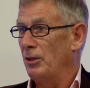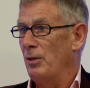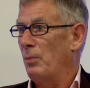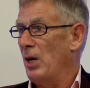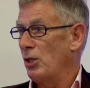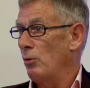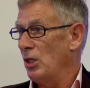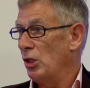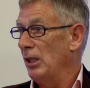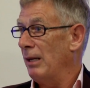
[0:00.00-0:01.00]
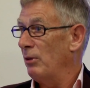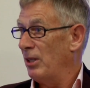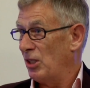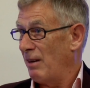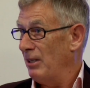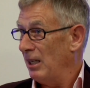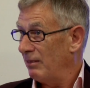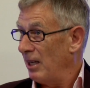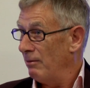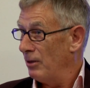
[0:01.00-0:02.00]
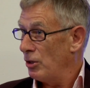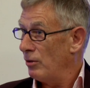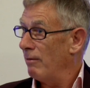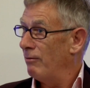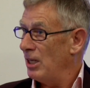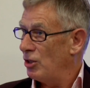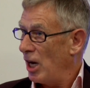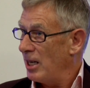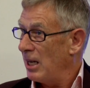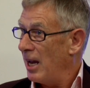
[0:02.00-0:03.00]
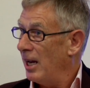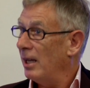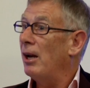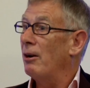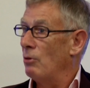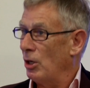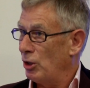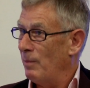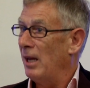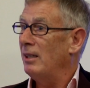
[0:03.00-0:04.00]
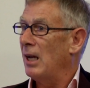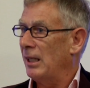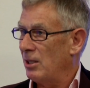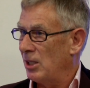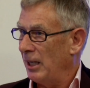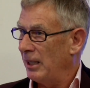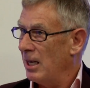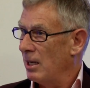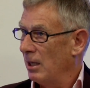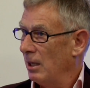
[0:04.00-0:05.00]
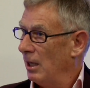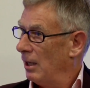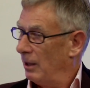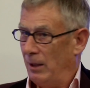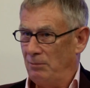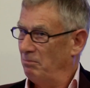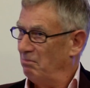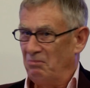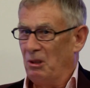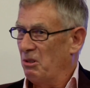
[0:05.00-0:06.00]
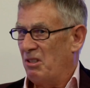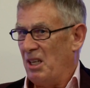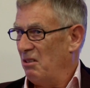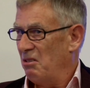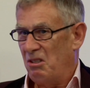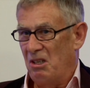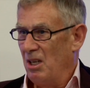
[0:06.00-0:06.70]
in the press recently with the 70th anniversary of VJ Day, Hiroshima and Nagasaki. Those things,